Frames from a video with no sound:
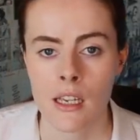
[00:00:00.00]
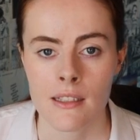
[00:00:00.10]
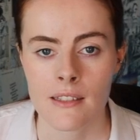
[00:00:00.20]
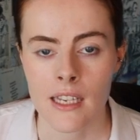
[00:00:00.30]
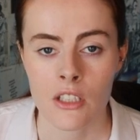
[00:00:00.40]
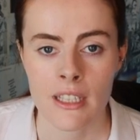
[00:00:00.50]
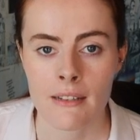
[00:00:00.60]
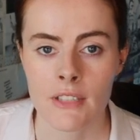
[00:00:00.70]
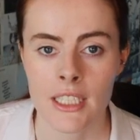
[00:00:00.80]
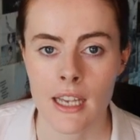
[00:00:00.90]

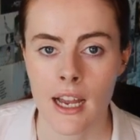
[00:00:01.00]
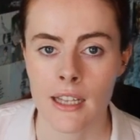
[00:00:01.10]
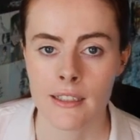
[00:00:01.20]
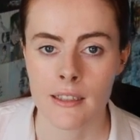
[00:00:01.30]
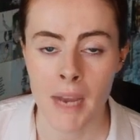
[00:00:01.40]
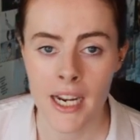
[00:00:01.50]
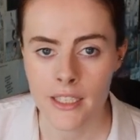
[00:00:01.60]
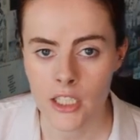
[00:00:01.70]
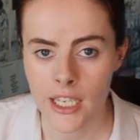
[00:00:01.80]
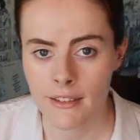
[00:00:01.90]
secondary and a
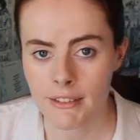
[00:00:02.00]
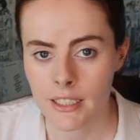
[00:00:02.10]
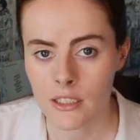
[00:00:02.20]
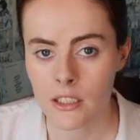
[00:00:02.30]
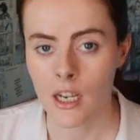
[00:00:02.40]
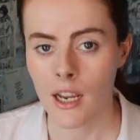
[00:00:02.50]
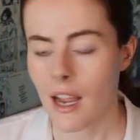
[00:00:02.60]
minor character,